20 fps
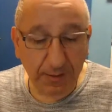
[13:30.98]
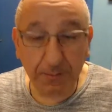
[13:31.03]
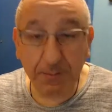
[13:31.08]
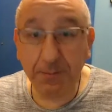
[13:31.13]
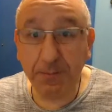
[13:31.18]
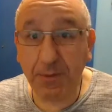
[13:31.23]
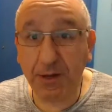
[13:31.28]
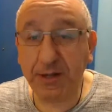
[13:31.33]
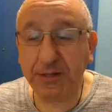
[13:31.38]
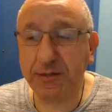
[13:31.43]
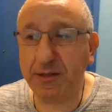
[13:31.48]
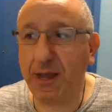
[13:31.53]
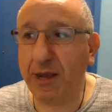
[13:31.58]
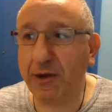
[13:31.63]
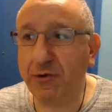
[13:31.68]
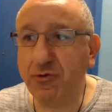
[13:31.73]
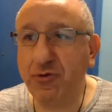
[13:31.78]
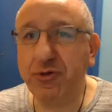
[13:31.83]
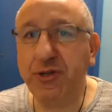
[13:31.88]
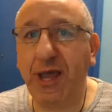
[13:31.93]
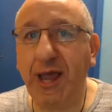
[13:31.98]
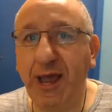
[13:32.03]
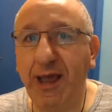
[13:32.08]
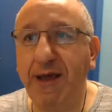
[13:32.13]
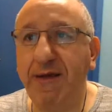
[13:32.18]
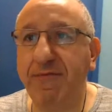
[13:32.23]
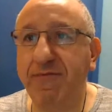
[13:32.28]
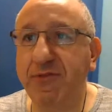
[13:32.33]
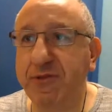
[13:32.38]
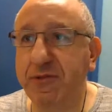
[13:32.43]
But I could
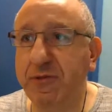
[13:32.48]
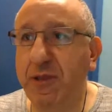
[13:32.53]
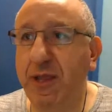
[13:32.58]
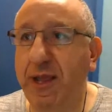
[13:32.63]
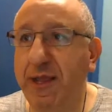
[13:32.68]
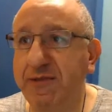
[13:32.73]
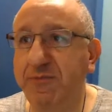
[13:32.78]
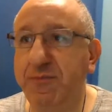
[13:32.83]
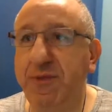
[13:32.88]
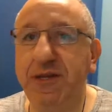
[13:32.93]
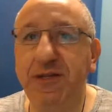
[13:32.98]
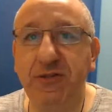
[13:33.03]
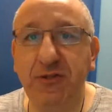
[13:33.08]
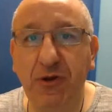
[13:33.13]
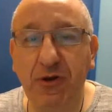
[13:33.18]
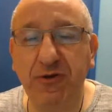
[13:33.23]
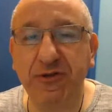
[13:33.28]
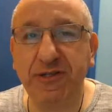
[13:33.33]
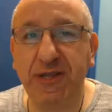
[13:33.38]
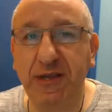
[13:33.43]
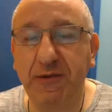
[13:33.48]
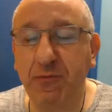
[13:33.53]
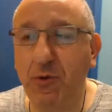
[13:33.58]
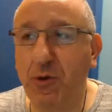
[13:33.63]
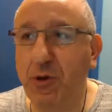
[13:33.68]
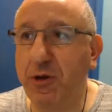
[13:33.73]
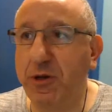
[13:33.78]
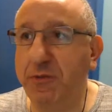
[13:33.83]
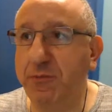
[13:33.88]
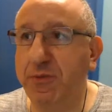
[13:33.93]
have as many dogs I
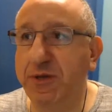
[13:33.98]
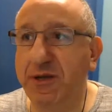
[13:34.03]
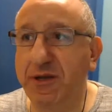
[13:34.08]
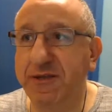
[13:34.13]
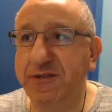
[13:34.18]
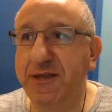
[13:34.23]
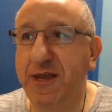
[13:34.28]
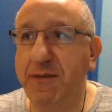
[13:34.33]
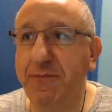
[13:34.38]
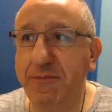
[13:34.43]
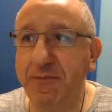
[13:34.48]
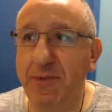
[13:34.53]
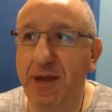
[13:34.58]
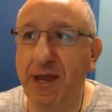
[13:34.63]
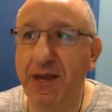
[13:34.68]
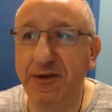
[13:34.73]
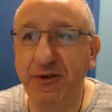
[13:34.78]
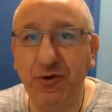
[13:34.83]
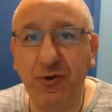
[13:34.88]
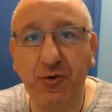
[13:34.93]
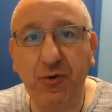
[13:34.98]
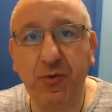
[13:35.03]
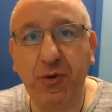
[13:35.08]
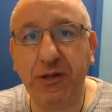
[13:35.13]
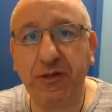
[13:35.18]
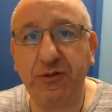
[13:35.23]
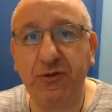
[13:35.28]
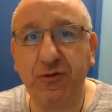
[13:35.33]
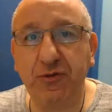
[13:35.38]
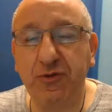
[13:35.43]
wanted because I'm I know
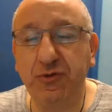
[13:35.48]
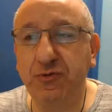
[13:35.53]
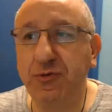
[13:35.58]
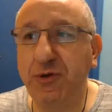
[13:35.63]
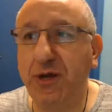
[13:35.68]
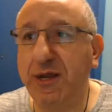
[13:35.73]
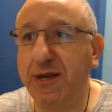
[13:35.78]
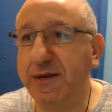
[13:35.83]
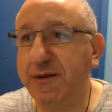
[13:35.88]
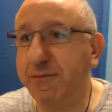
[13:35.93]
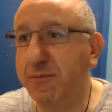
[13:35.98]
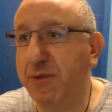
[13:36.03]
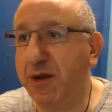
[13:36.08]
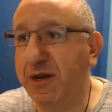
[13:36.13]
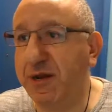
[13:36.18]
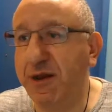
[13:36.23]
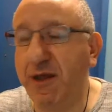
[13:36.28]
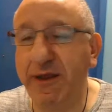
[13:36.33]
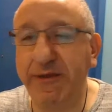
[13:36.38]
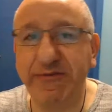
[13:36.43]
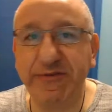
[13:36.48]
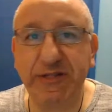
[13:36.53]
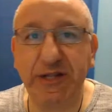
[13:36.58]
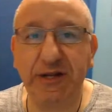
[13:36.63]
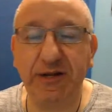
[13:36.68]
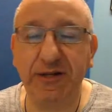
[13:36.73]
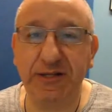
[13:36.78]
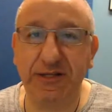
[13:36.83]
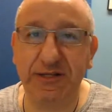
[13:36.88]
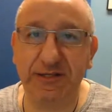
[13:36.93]
what to do and my
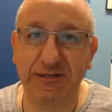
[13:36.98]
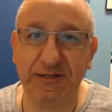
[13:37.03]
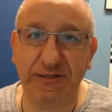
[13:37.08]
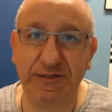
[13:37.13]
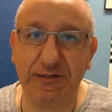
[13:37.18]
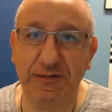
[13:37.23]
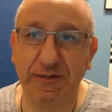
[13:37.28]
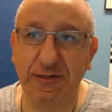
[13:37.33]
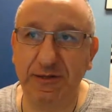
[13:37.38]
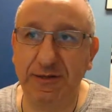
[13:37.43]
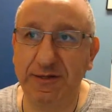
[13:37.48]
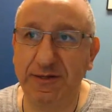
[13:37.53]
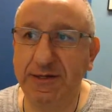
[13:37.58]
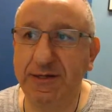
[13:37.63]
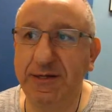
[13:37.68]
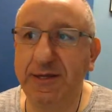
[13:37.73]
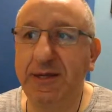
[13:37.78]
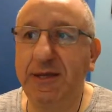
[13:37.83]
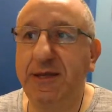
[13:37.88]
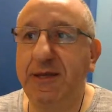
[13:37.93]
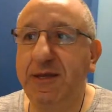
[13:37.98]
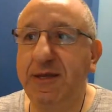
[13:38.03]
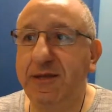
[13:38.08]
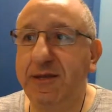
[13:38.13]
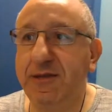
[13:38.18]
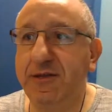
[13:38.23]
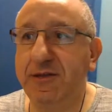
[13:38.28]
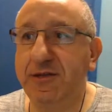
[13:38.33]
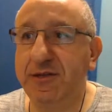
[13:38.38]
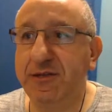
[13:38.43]
lifestyle is uh,
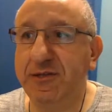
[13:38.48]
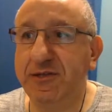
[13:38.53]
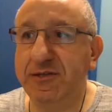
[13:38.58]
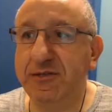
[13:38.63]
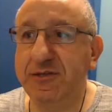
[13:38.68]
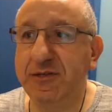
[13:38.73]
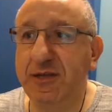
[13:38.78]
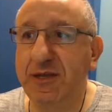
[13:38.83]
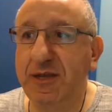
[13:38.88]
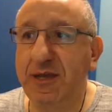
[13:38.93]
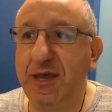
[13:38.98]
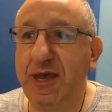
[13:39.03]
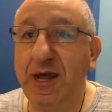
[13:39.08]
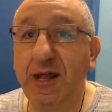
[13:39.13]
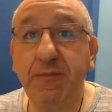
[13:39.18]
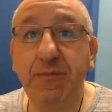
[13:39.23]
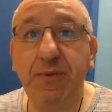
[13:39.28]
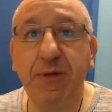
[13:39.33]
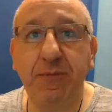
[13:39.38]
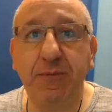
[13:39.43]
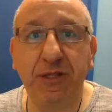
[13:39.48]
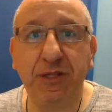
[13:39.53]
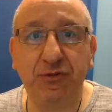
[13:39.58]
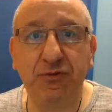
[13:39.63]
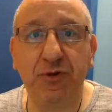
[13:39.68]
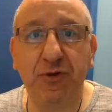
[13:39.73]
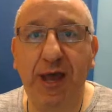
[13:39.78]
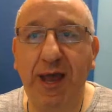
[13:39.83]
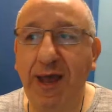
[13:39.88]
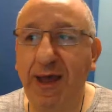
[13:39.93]
is helping me
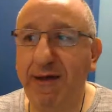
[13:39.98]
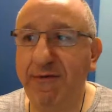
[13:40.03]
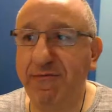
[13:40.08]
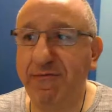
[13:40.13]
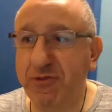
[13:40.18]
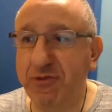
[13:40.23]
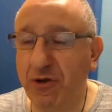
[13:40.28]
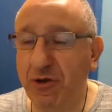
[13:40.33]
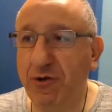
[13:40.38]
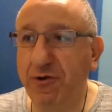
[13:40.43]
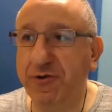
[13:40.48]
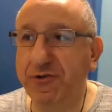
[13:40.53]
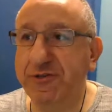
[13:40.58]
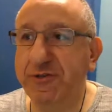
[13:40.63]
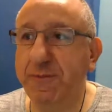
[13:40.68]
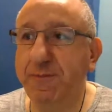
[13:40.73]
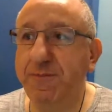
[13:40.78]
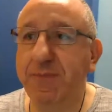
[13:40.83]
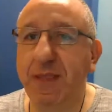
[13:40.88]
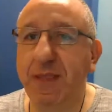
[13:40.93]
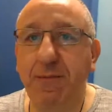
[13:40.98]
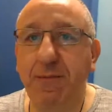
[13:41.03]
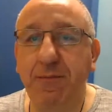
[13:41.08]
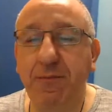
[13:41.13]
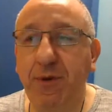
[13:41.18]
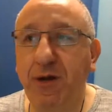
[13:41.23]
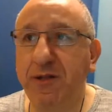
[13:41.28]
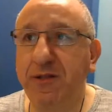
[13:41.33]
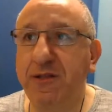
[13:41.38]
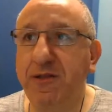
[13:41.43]
to have dogs.
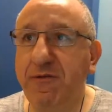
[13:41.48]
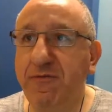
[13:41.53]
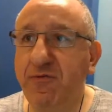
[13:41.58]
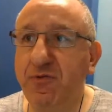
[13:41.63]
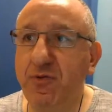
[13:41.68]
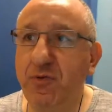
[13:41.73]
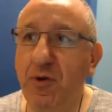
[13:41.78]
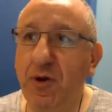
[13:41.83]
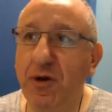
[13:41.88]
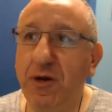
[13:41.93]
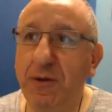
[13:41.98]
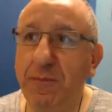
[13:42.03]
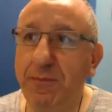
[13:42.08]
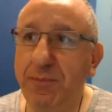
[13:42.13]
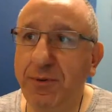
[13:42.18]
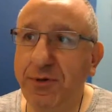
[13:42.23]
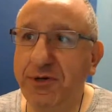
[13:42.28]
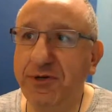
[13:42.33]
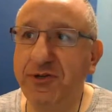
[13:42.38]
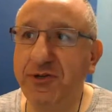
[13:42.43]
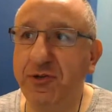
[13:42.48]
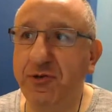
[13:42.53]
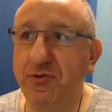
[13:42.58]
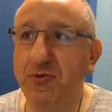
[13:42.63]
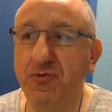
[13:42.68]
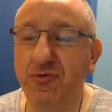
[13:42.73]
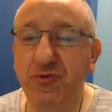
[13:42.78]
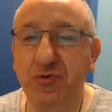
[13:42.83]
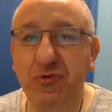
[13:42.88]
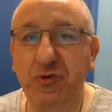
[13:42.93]
But if you are a person
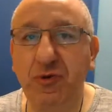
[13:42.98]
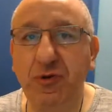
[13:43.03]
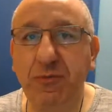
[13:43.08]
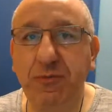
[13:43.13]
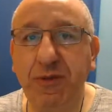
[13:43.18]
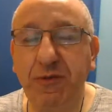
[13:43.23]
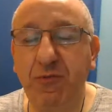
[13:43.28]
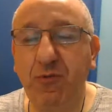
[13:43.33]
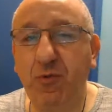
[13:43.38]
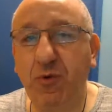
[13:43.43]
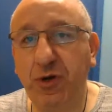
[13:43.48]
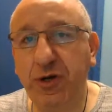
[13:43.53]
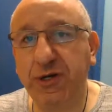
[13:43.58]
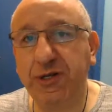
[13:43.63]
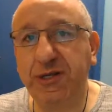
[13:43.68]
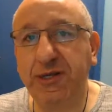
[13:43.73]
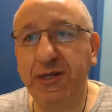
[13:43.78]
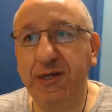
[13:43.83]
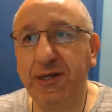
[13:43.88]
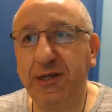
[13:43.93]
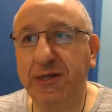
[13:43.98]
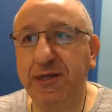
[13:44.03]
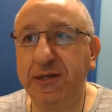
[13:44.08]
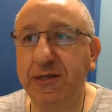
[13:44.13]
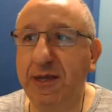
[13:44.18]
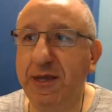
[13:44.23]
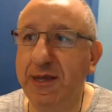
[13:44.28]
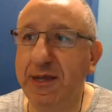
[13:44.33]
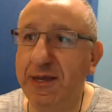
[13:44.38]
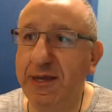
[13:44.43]
who's going to be working
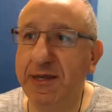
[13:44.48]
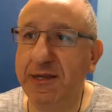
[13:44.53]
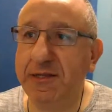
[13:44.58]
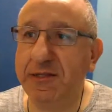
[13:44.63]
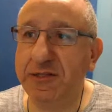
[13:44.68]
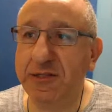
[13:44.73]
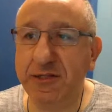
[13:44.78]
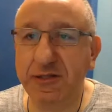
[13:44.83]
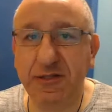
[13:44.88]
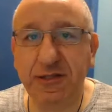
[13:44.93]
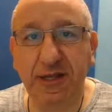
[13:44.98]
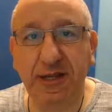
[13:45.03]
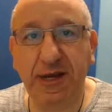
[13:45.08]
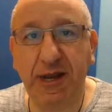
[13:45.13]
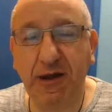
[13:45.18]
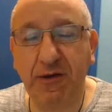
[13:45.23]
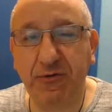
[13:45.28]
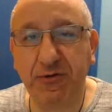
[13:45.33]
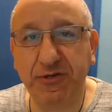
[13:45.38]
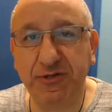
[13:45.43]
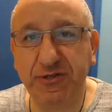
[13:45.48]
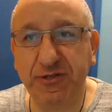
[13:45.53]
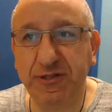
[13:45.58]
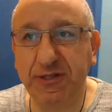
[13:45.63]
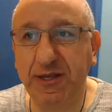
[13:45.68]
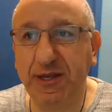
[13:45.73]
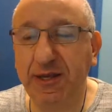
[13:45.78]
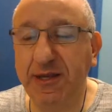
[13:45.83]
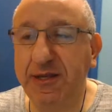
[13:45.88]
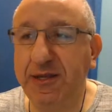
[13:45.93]
eight, ten hours a
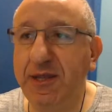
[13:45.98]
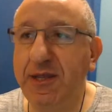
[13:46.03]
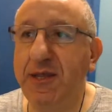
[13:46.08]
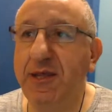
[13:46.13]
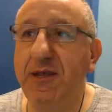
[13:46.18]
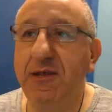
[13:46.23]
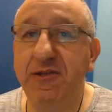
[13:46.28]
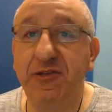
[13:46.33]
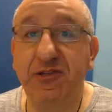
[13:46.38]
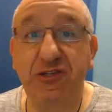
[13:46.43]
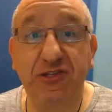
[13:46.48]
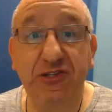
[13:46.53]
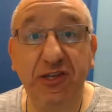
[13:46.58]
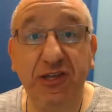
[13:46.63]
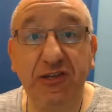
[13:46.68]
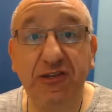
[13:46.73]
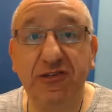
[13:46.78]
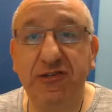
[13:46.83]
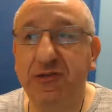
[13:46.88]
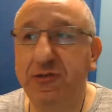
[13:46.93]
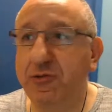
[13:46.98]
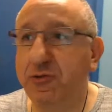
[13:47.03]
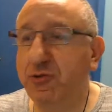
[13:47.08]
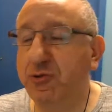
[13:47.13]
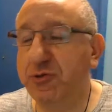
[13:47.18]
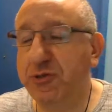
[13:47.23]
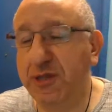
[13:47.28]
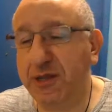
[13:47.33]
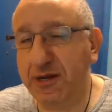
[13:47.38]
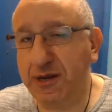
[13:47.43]
day, six
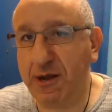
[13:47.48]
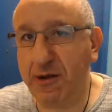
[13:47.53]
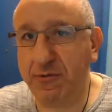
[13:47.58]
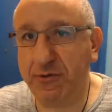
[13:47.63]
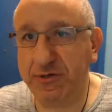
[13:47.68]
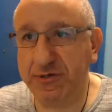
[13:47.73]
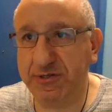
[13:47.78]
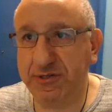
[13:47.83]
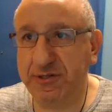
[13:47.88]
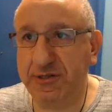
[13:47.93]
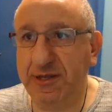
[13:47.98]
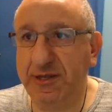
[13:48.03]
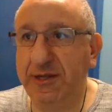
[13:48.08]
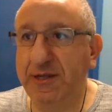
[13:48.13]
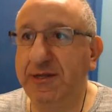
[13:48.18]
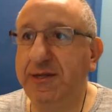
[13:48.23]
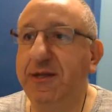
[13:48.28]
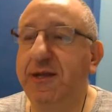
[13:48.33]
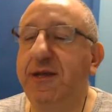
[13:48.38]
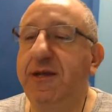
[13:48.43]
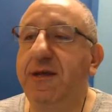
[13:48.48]
to ten hours a day,